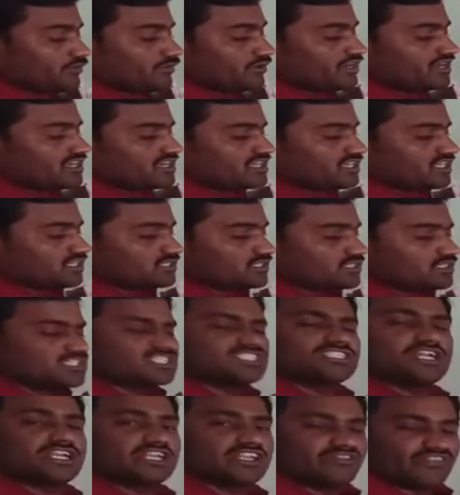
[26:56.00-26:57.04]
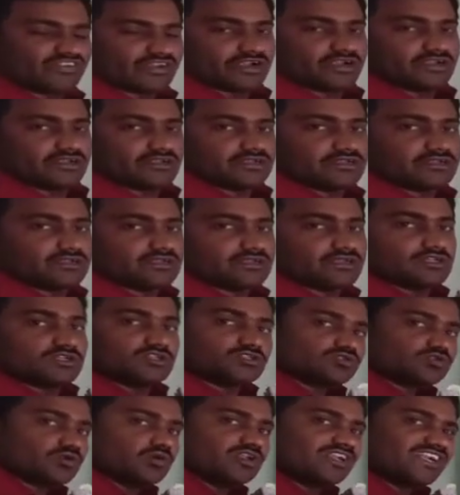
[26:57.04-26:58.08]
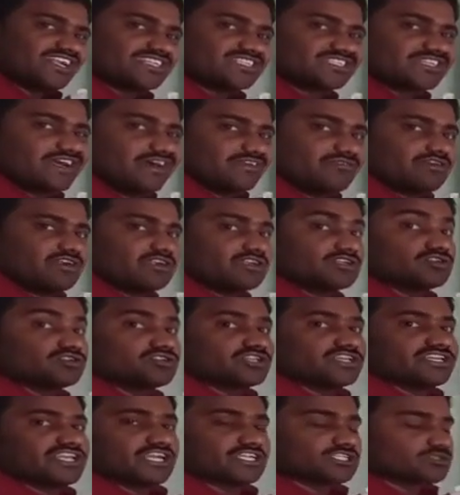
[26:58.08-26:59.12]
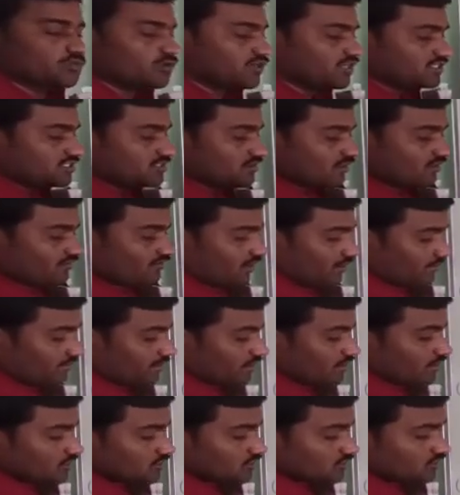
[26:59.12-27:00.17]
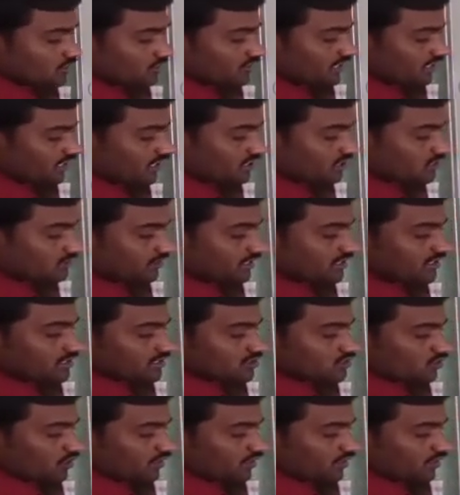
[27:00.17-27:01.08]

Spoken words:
you read this? It is a difficult. So let us convert it to the exponential form. So the decimal is